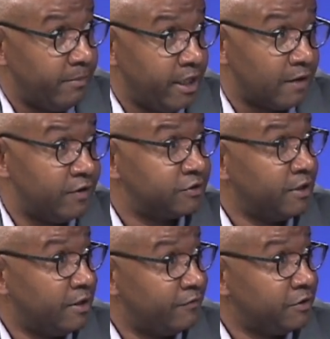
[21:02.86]
Meaning if it's an
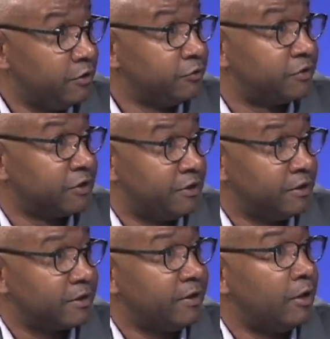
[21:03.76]
oven, use it to cook,
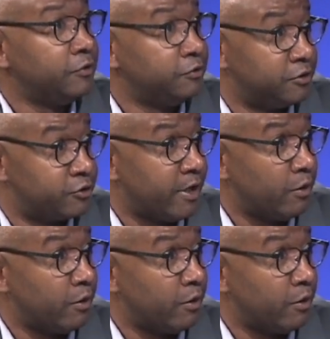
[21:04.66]
don't use it to try